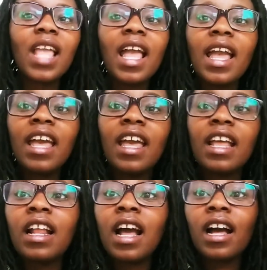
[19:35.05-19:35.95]
And
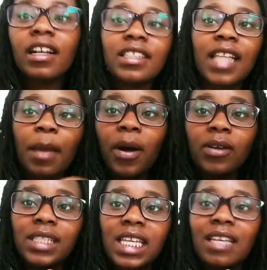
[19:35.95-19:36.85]
stay
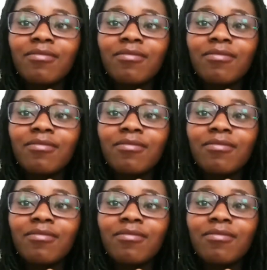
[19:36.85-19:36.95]
posted.